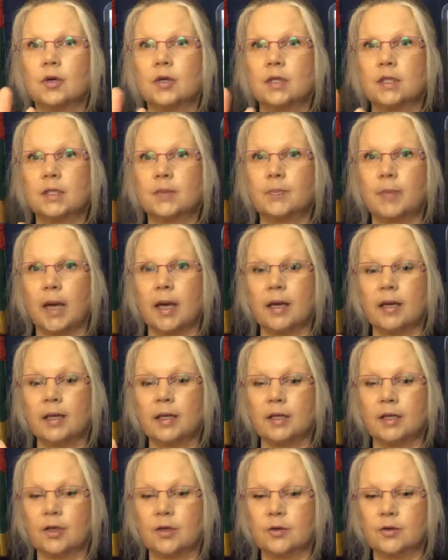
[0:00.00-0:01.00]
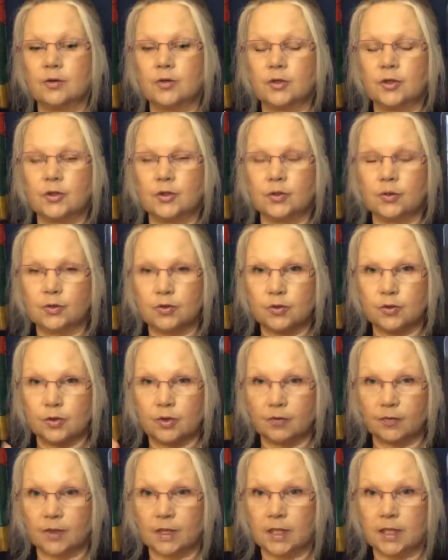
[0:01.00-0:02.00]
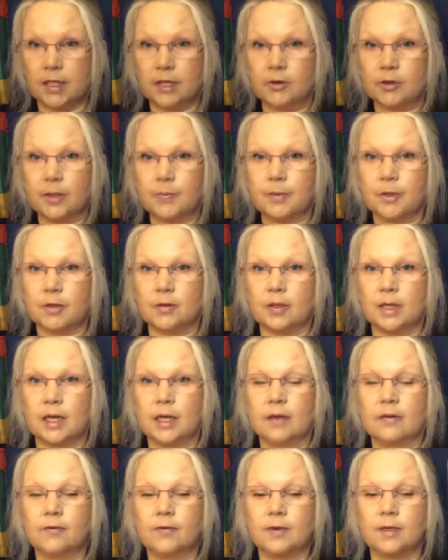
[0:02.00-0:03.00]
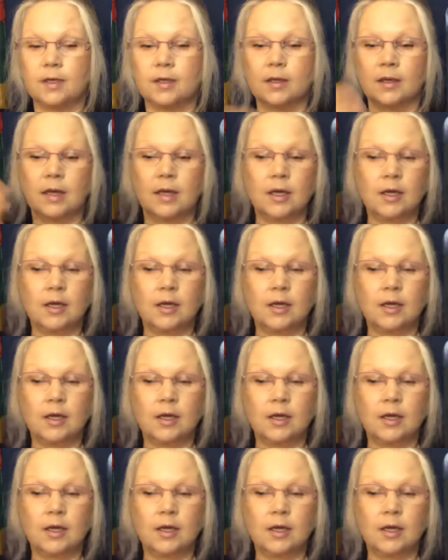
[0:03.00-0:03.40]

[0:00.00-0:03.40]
It's beckoning you to sort of clear up your life and